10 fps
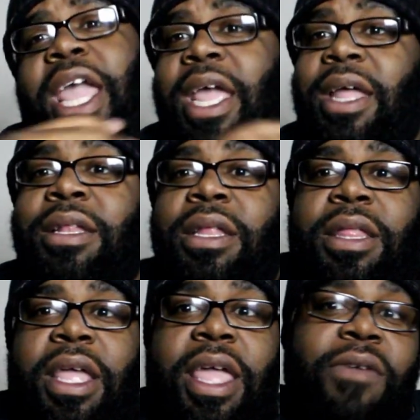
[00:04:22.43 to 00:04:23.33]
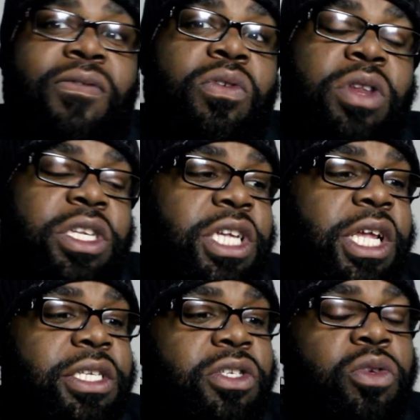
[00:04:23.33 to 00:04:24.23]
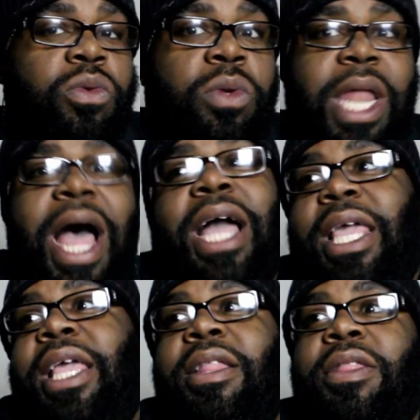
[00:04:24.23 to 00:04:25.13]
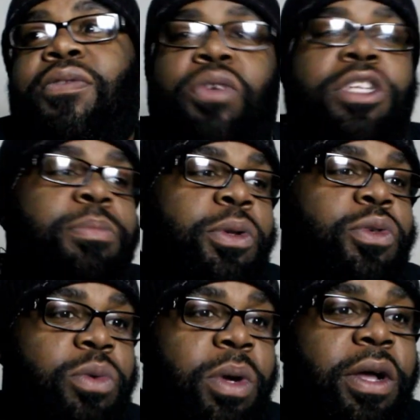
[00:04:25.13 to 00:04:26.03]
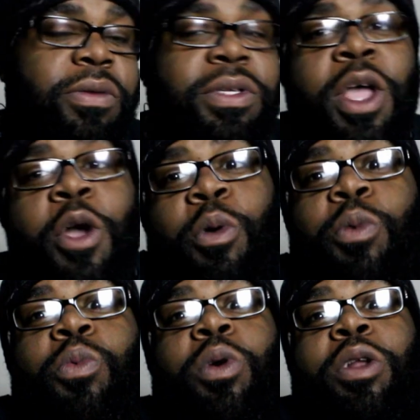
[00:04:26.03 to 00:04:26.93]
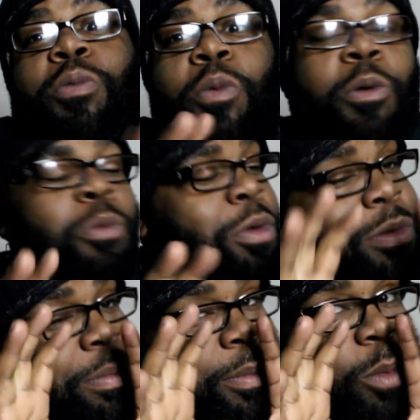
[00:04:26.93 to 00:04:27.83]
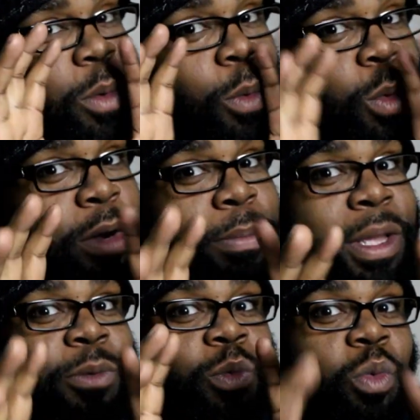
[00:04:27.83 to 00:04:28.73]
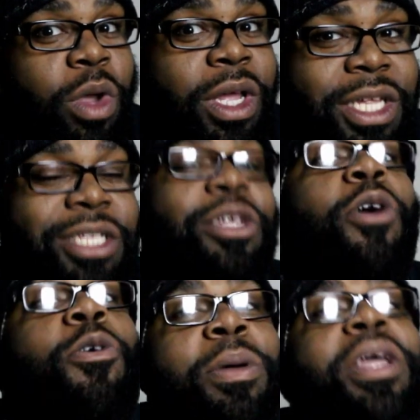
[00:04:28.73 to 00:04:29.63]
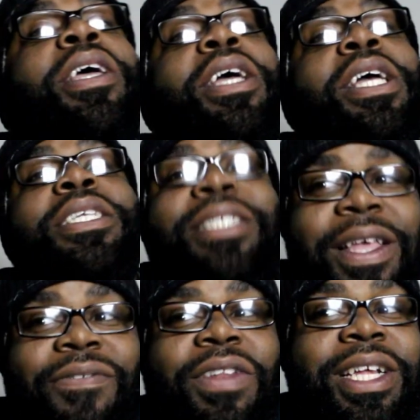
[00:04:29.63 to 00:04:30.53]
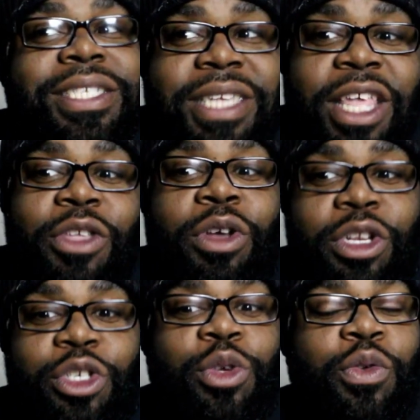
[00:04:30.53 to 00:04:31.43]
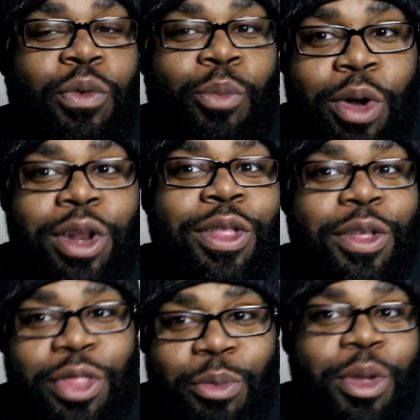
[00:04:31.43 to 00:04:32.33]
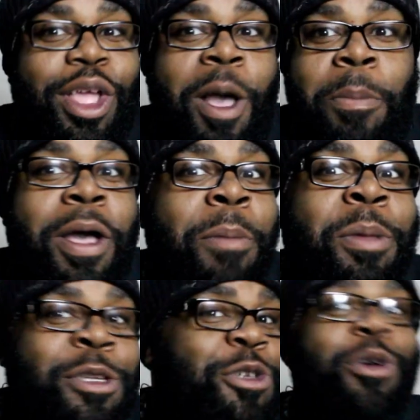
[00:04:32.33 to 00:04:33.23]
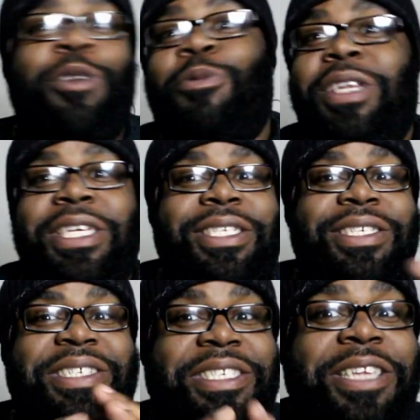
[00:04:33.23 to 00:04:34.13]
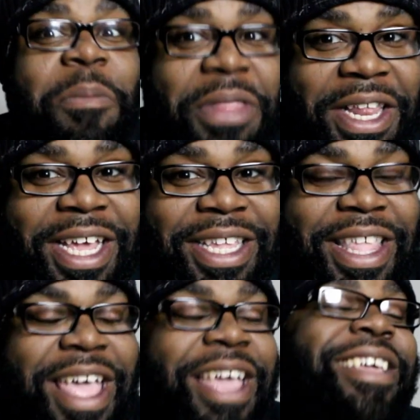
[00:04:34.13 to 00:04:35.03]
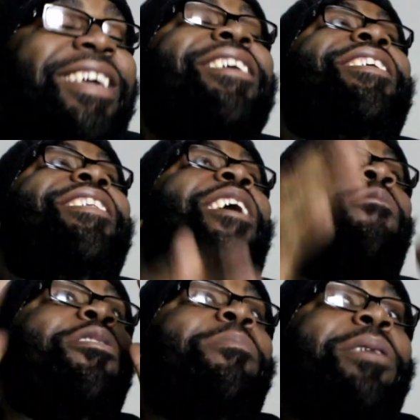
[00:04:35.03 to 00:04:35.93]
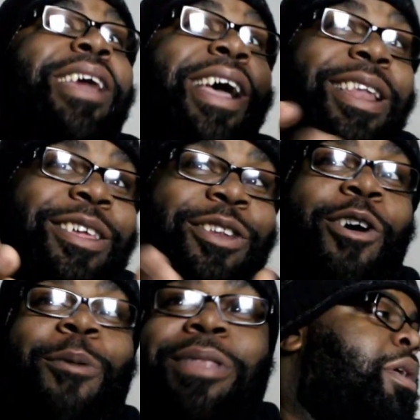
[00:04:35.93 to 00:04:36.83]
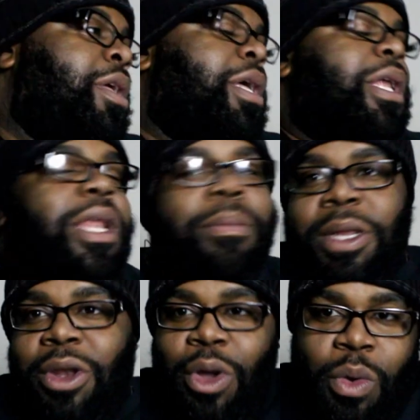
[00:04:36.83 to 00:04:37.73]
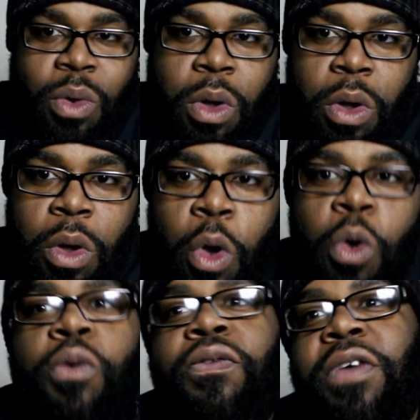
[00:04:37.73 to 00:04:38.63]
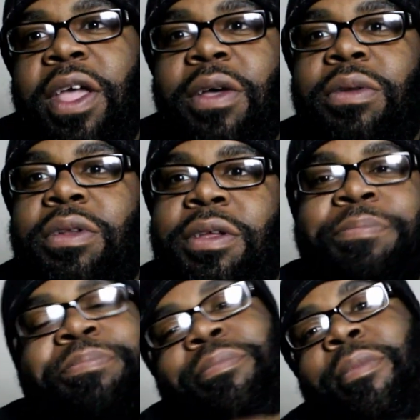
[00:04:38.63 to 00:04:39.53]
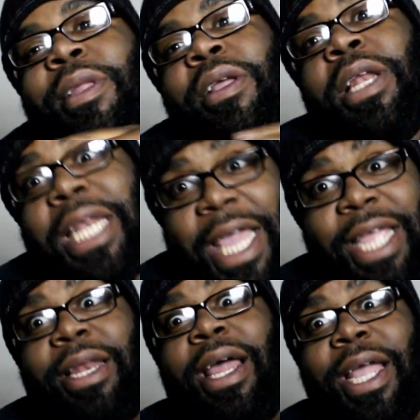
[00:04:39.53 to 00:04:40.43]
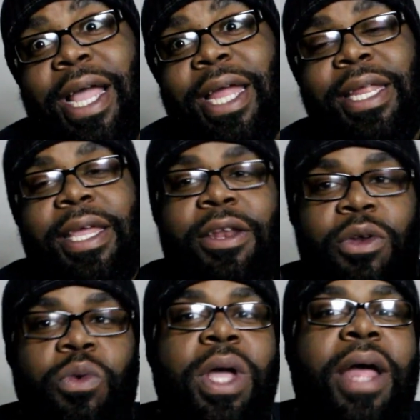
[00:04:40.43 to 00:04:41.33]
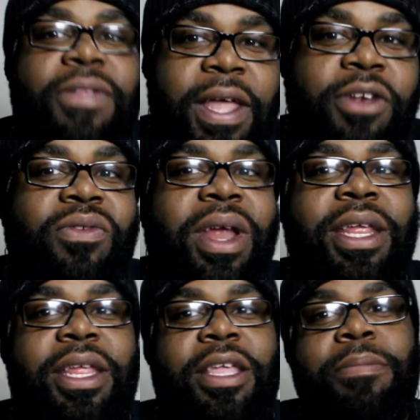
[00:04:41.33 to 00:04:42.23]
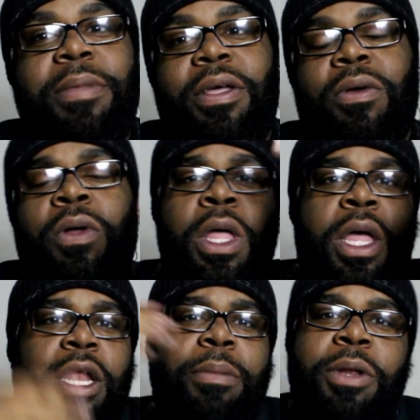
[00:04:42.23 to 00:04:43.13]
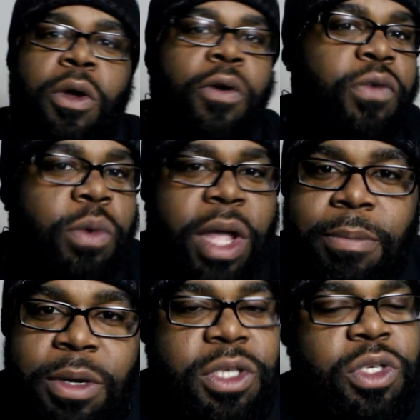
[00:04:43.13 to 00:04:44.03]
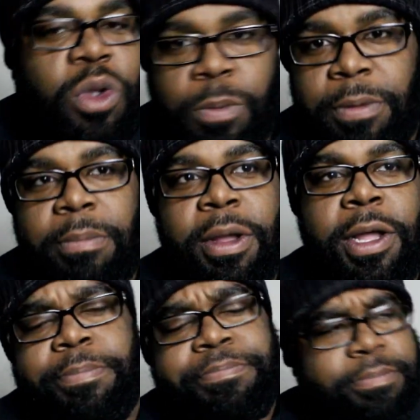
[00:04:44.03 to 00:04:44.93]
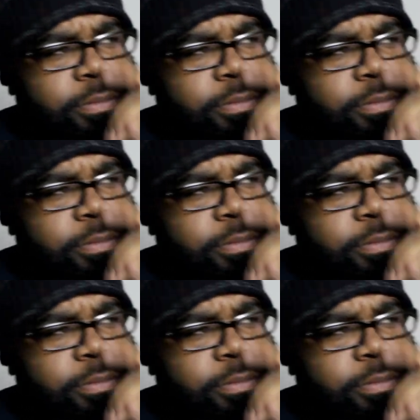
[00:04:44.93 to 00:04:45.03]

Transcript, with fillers: And they gave you the chance to lock in the French Blue 12s. Well, what, what, what would have been really dope is if let's say you could choose from one of the three upcoming Jordan releases or something like that. That would have been hella dope. Let me know who failed late like I did and who got that dreaded email. Let me know if you were able to scoop them up.